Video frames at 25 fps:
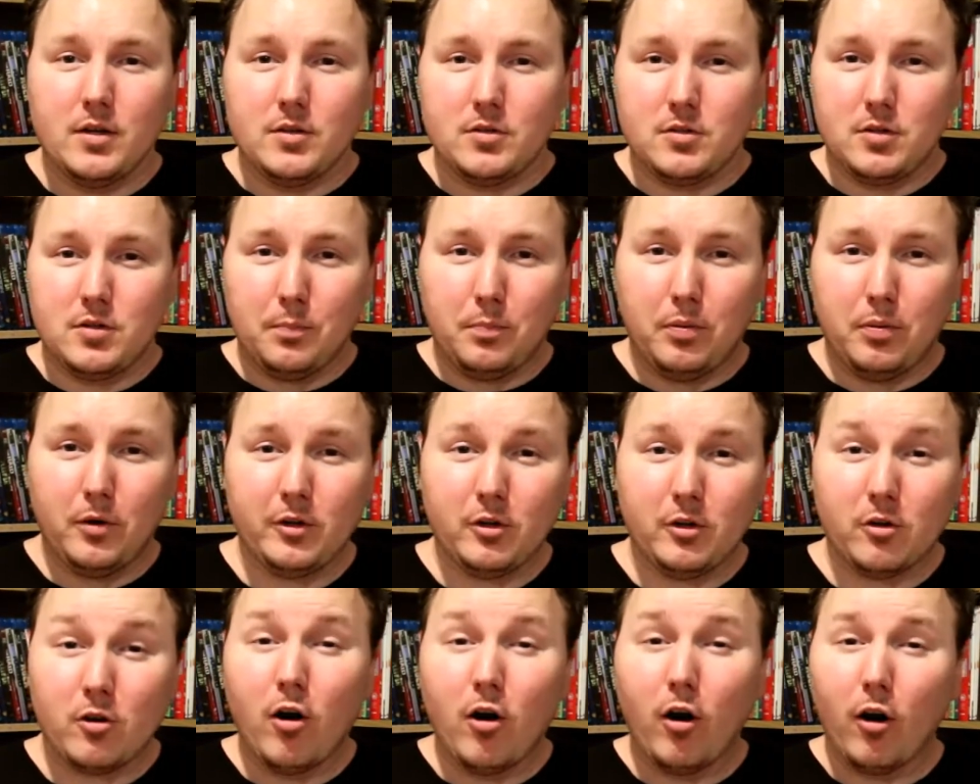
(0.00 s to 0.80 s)
to put
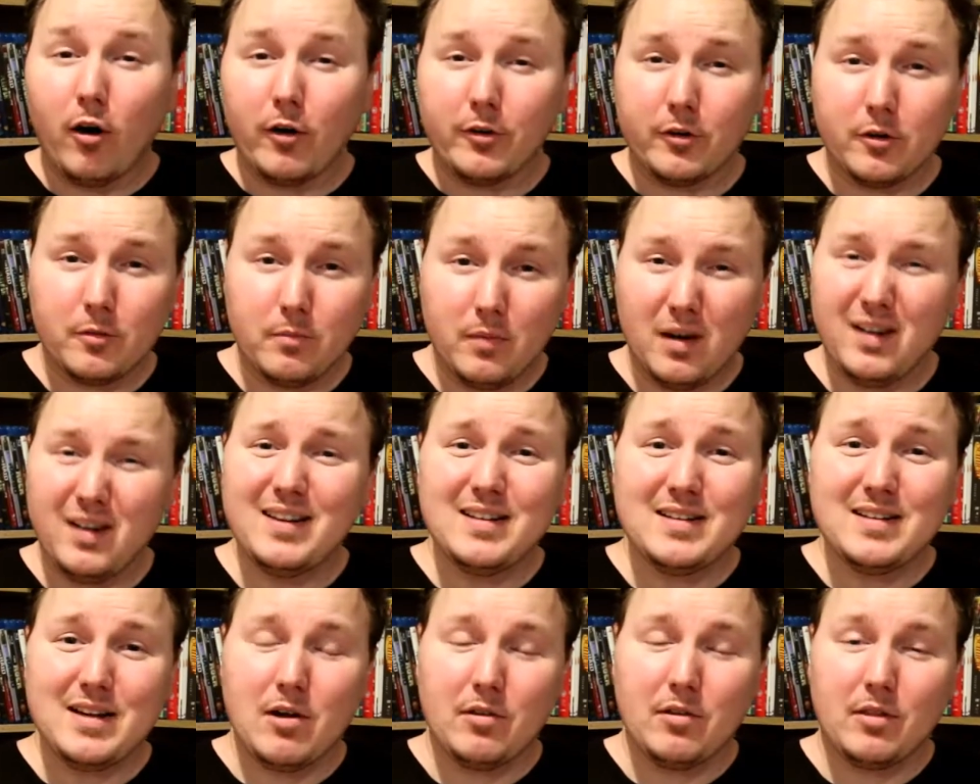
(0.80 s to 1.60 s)
your hard-earned money
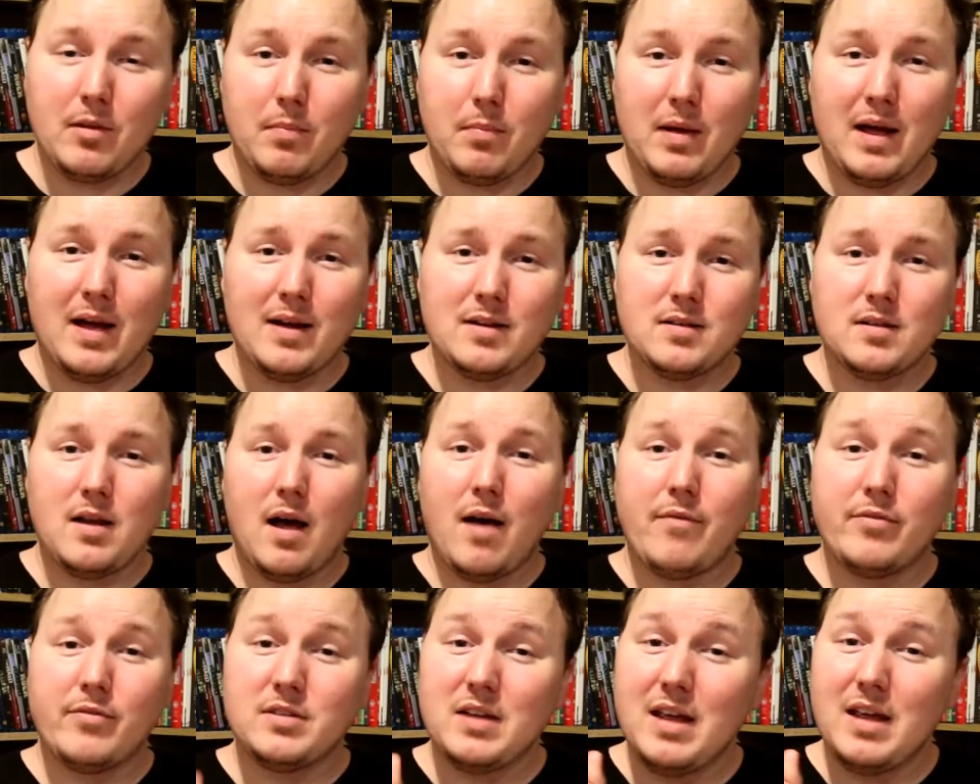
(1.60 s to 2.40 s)
down at the box
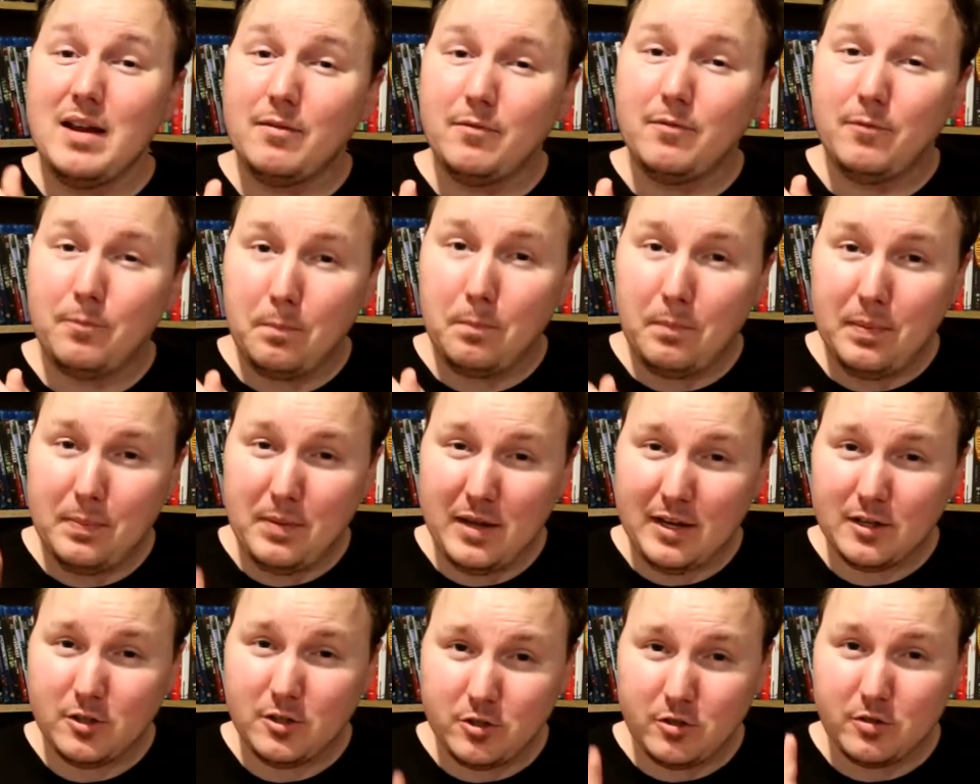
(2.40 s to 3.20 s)
office and in
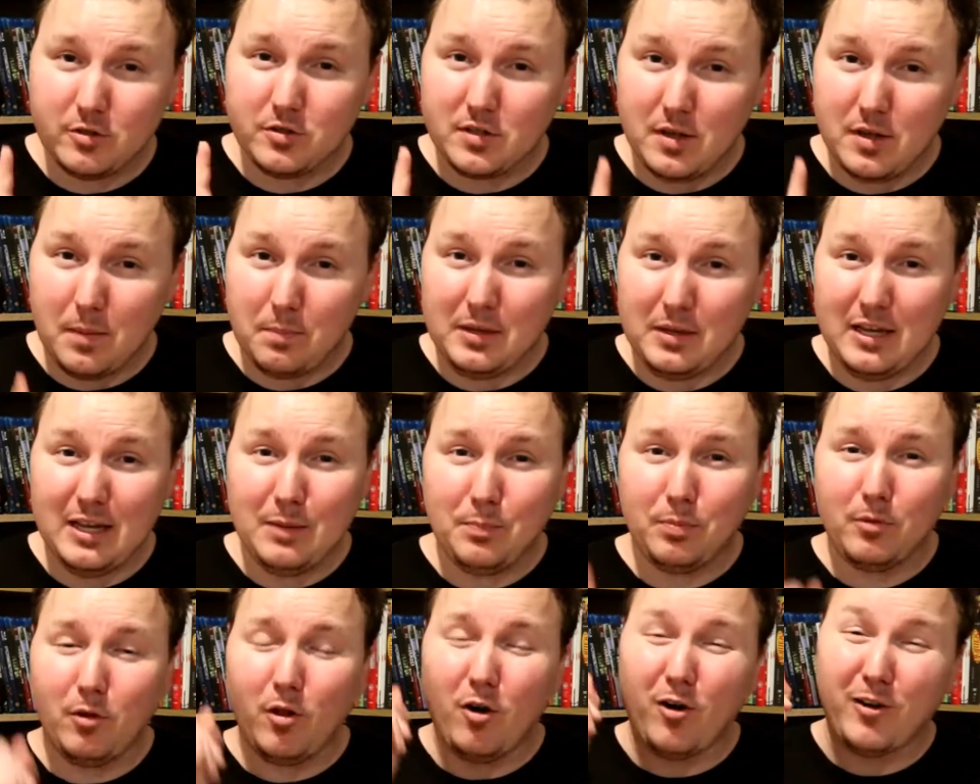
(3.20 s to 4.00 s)
pictures that
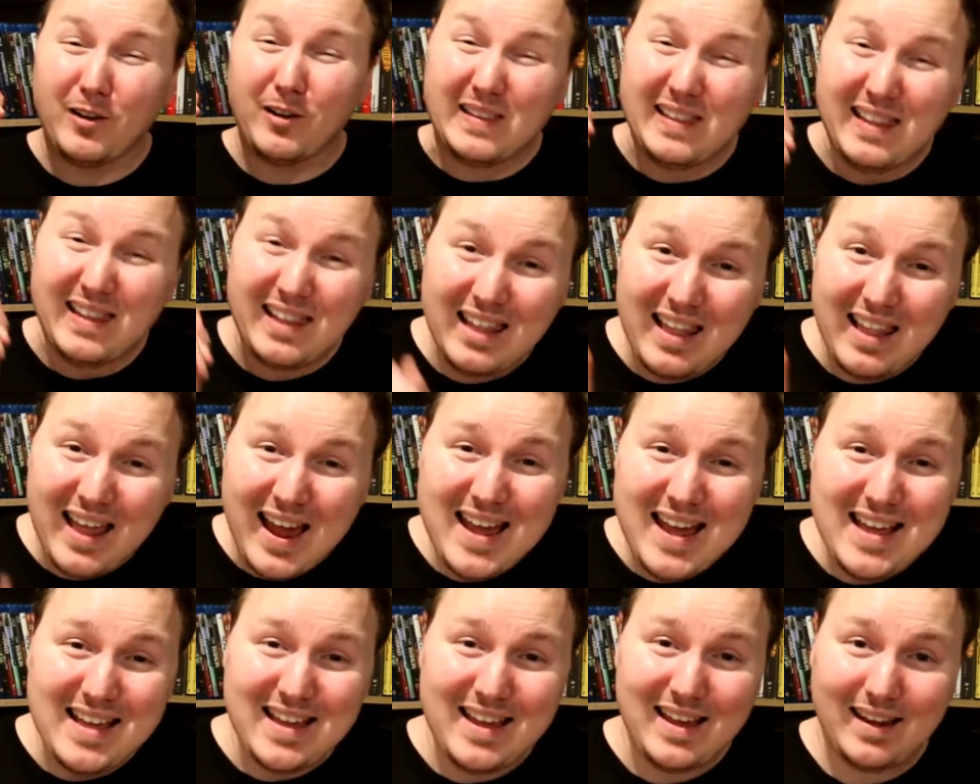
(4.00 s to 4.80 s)
people are
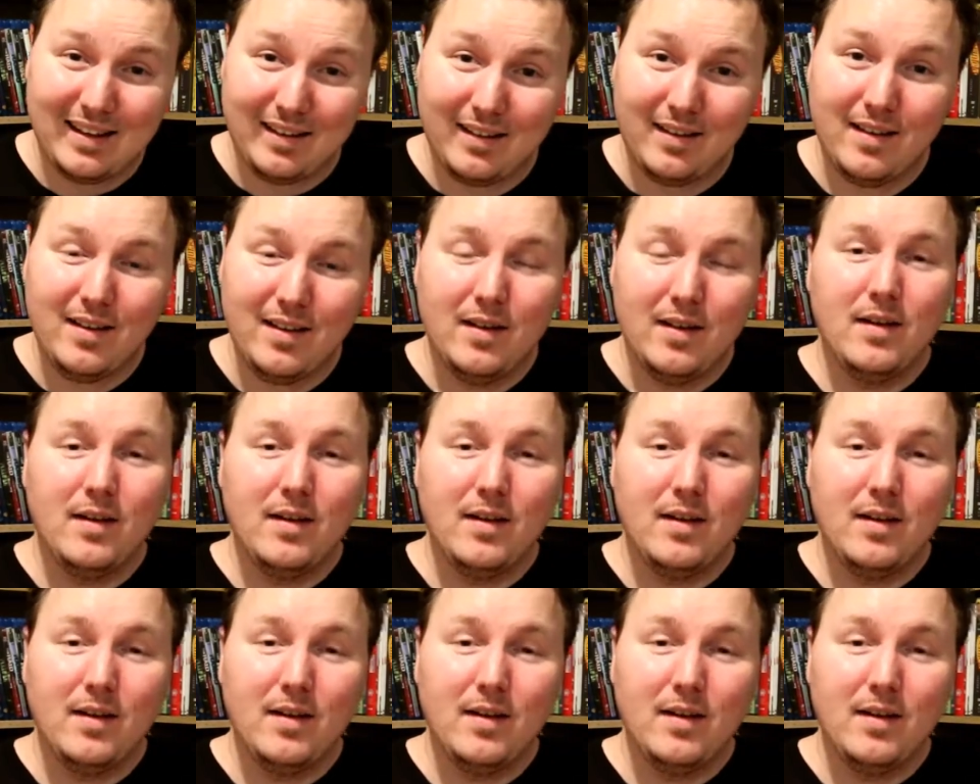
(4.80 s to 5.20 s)
liking.